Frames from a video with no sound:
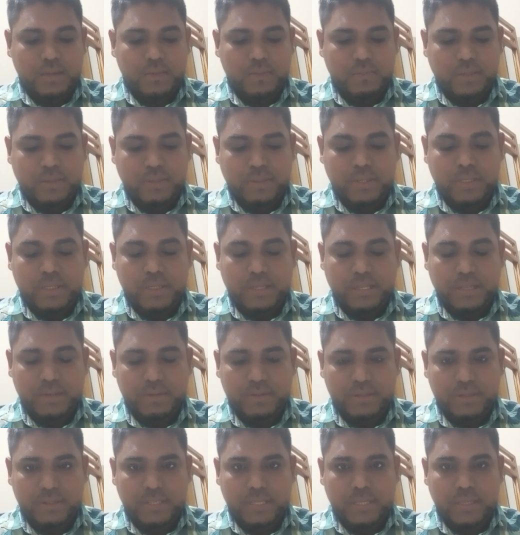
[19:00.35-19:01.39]

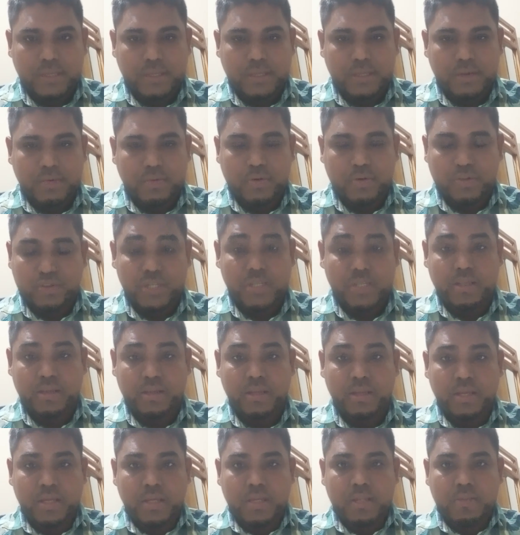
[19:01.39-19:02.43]
and he or she,
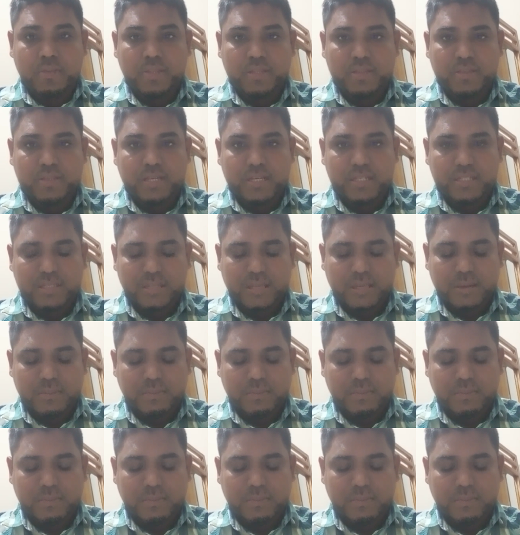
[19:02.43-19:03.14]
the judge,